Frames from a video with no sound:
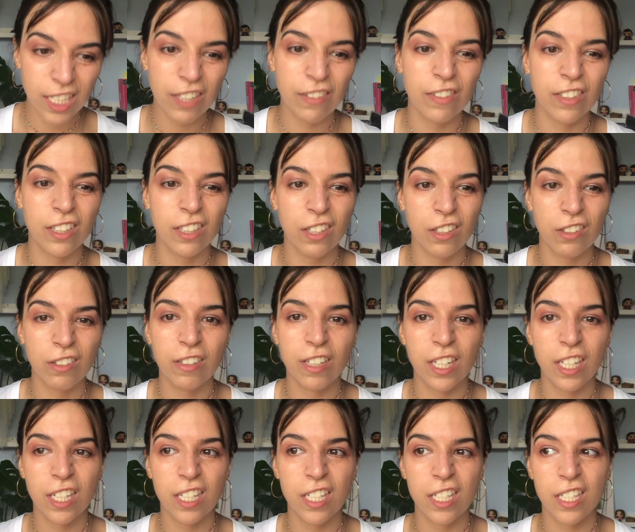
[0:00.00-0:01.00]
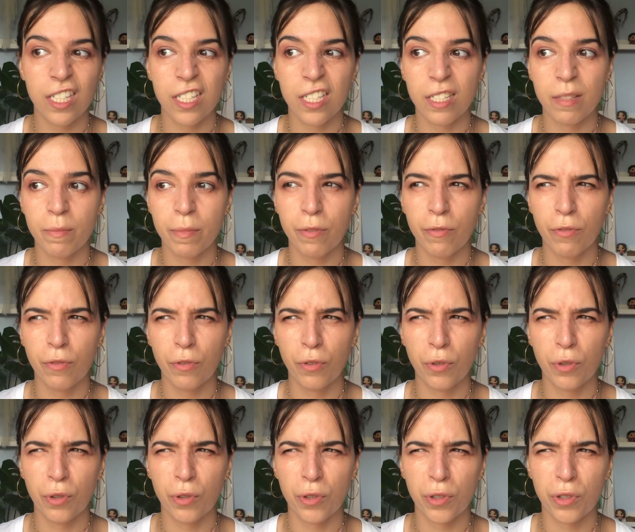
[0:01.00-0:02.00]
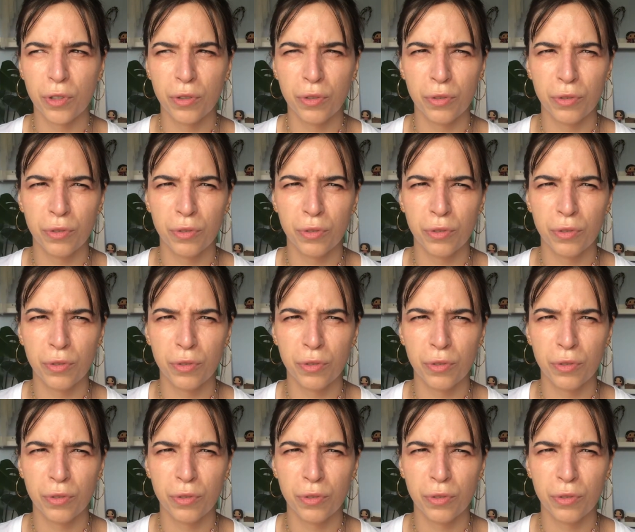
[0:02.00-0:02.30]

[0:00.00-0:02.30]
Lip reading: even though it's before.